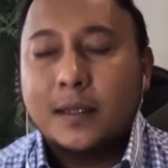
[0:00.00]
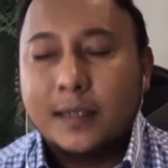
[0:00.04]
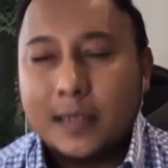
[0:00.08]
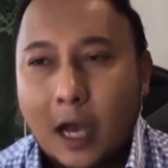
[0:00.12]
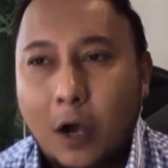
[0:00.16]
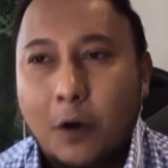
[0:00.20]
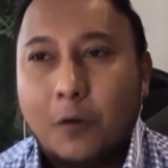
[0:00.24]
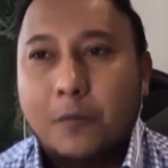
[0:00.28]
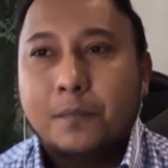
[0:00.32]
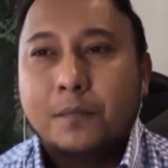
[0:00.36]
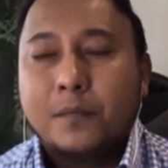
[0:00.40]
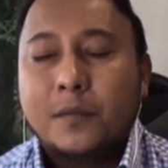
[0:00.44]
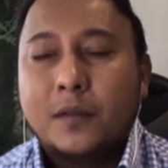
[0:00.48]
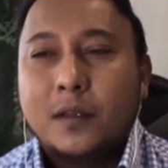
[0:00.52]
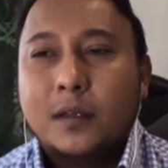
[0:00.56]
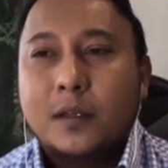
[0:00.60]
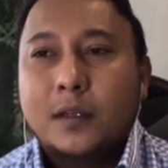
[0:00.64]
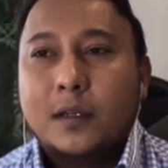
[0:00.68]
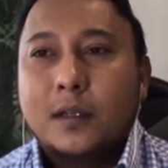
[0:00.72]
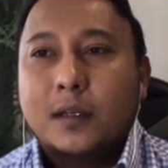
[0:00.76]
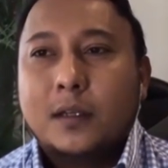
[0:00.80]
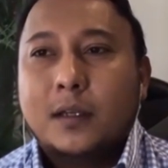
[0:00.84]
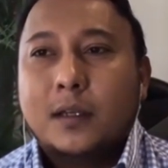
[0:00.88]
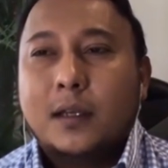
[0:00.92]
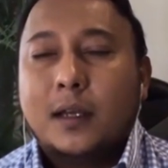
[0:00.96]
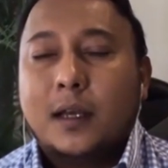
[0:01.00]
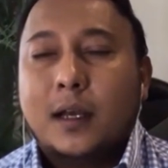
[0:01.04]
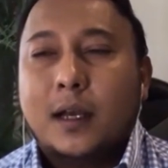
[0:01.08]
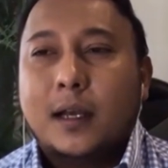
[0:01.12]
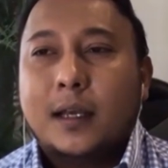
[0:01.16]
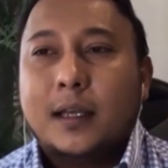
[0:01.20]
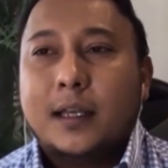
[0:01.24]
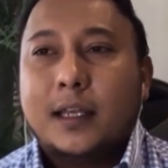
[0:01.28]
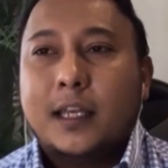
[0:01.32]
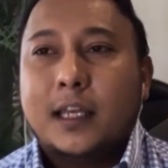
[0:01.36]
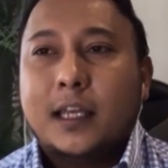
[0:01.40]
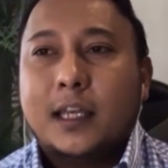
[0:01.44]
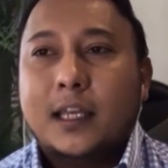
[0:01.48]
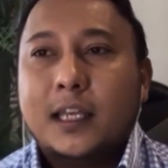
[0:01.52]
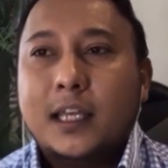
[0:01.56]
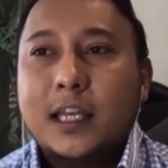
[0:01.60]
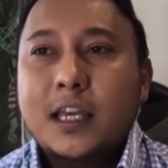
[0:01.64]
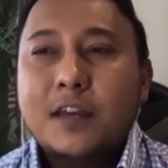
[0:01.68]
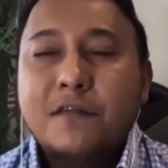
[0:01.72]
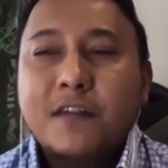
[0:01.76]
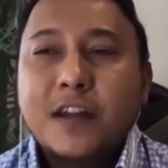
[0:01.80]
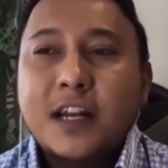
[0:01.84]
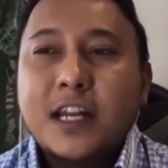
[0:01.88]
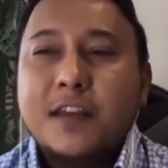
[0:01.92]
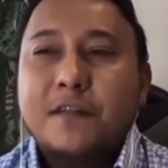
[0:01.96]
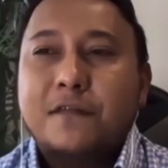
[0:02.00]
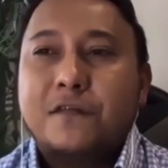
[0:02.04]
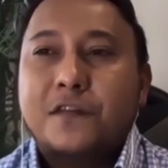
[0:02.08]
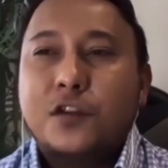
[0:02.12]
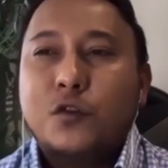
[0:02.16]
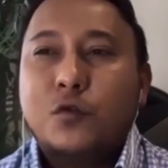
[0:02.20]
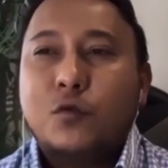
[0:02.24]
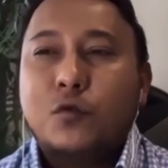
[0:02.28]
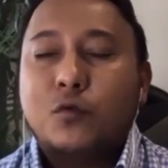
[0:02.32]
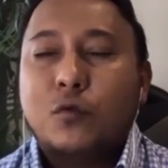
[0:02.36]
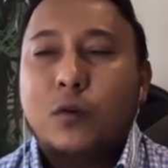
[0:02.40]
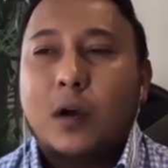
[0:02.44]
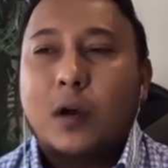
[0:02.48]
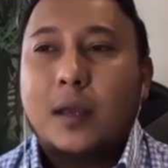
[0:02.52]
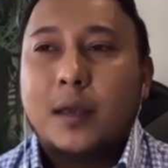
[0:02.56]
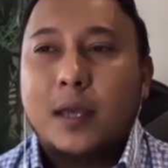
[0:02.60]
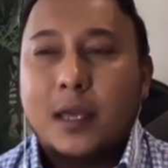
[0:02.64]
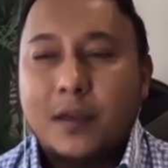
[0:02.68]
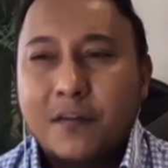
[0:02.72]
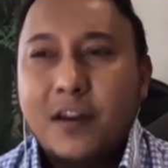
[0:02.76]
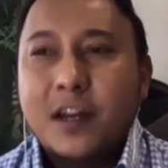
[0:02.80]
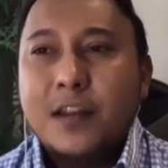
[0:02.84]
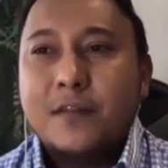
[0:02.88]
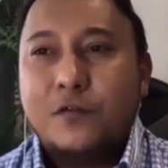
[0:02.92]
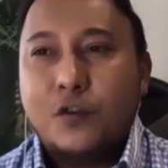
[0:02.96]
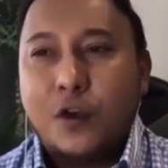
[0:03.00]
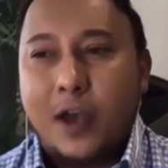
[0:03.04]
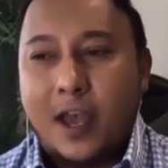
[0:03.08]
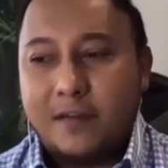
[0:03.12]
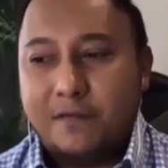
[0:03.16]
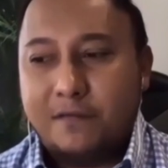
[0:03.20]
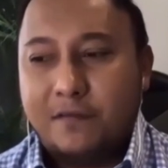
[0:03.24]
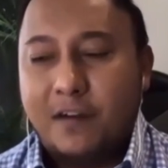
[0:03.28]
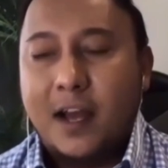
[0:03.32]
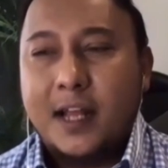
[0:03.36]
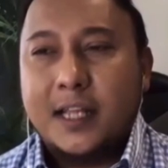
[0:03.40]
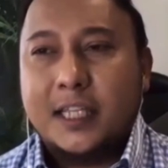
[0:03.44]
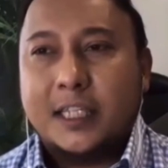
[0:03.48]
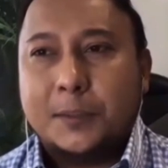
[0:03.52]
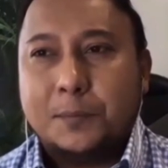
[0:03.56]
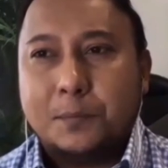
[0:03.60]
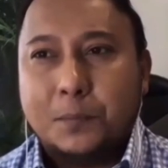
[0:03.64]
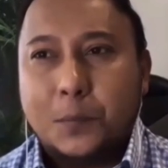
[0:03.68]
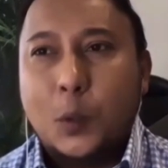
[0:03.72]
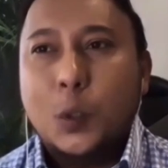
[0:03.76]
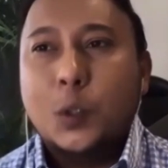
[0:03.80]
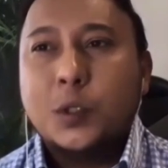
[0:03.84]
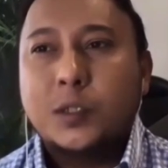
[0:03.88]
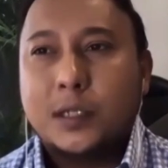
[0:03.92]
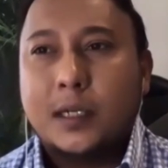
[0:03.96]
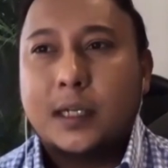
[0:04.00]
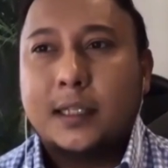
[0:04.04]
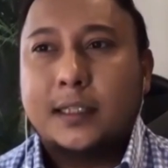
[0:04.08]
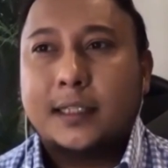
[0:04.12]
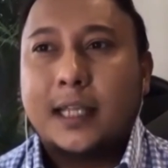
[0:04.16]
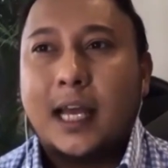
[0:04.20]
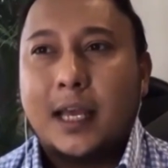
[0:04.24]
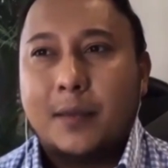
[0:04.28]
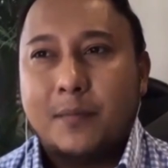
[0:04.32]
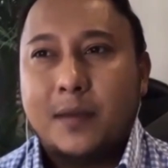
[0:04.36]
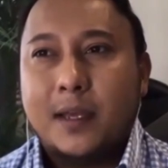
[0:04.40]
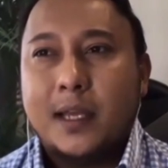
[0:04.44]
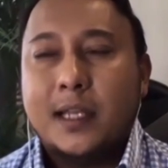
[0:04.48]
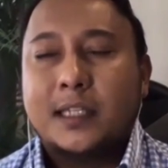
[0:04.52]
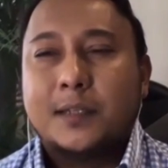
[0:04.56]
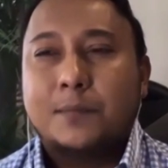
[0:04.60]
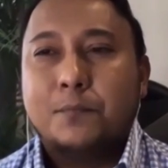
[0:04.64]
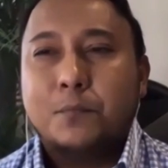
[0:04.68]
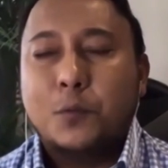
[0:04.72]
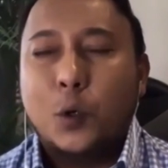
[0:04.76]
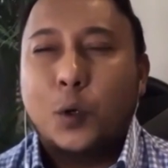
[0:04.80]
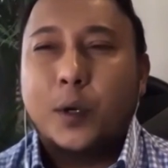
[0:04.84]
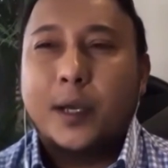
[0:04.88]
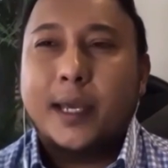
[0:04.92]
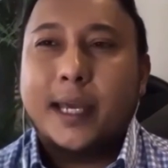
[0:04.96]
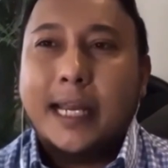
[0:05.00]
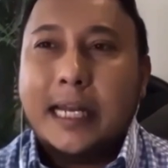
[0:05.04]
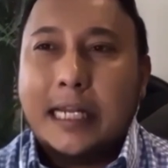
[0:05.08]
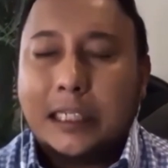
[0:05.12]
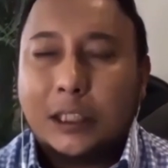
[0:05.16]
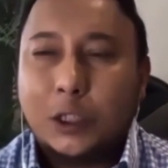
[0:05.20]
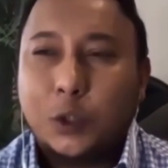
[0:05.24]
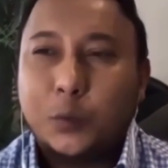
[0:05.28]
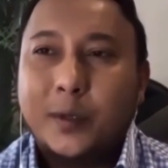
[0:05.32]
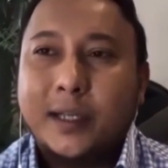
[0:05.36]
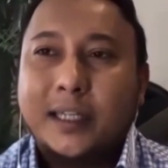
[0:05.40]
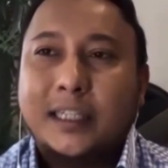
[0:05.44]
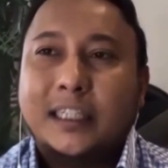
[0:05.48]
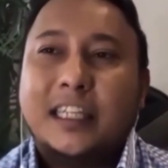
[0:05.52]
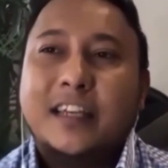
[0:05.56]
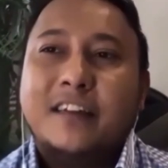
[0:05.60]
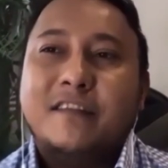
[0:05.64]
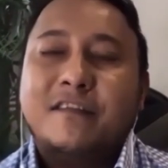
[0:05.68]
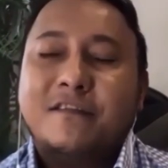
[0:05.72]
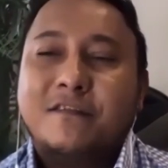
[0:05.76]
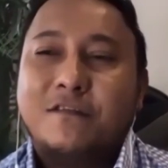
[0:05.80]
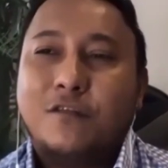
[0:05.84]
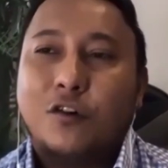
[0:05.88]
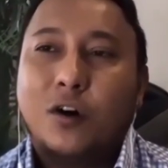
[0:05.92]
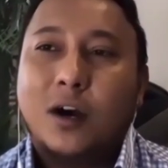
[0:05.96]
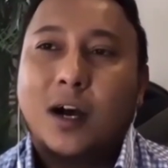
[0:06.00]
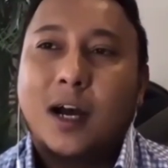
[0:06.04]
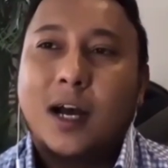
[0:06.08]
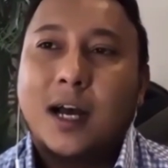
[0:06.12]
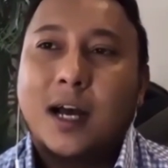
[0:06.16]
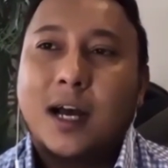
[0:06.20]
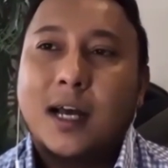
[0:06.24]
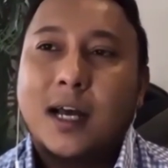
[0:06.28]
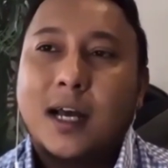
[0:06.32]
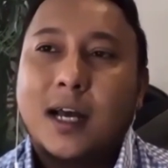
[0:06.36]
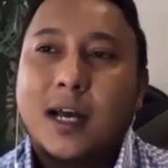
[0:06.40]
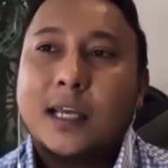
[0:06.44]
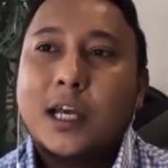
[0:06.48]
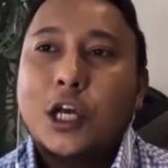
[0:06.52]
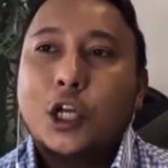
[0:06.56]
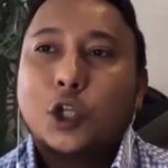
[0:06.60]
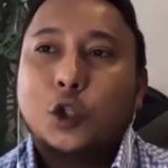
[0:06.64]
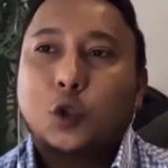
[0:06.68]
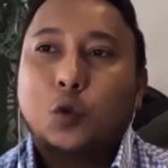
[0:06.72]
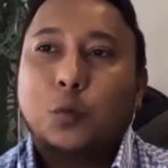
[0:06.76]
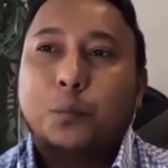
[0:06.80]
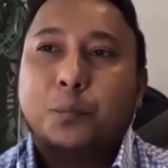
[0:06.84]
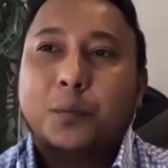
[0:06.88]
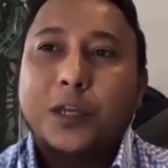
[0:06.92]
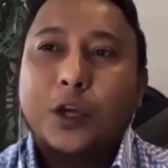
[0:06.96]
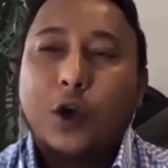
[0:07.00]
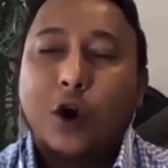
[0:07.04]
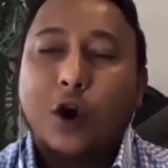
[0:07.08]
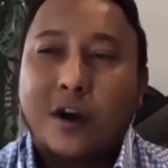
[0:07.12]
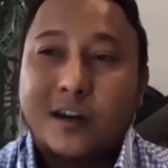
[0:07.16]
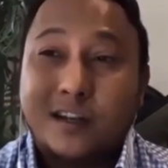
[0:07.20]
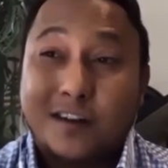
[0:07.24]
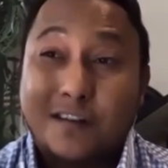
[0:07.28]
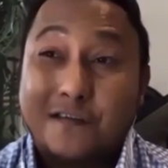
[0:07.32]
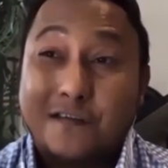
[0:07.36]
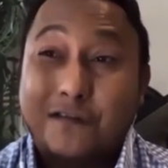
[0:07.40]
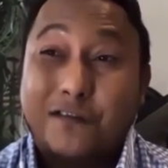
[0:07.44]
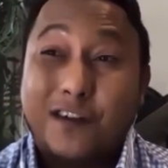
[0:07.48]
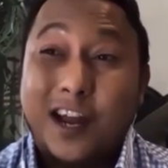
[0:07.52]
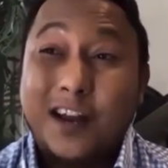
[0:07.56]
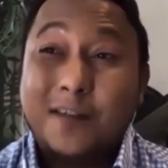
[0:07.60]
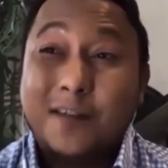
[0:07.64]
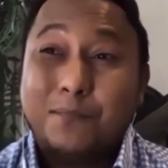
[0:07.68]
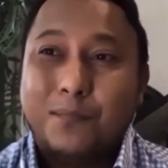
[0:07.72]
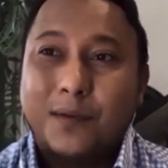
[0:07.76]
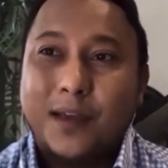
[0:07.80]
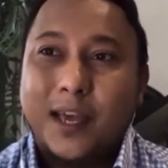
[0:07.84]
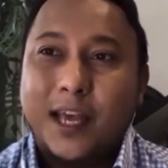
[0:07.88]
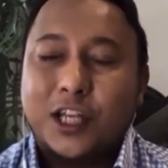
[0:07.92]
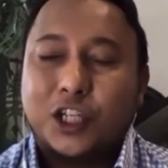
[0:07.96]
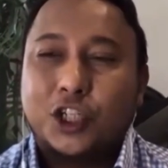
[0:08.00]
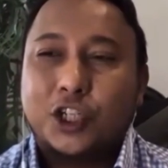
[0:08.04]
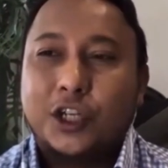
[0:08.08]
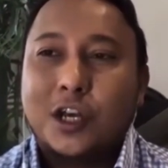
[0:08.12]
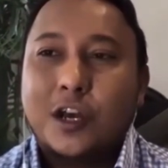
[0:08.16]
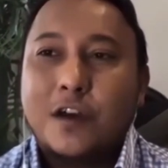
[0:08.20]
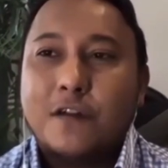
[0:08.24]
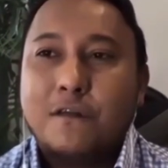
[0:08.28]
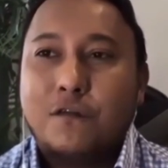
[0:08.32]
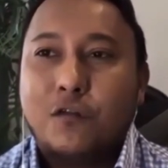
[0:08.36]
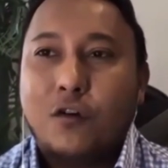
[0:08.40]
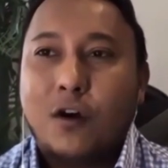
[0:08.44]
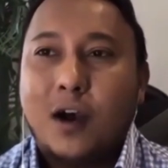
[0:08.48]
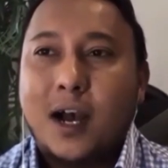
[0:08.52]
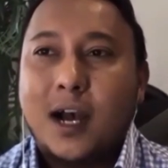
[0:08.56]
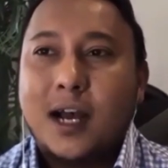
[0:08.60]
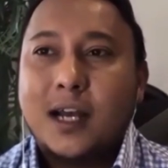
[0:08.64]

Now, even if you're advanced, most of the time it's more intuitive for us to be on the front page, for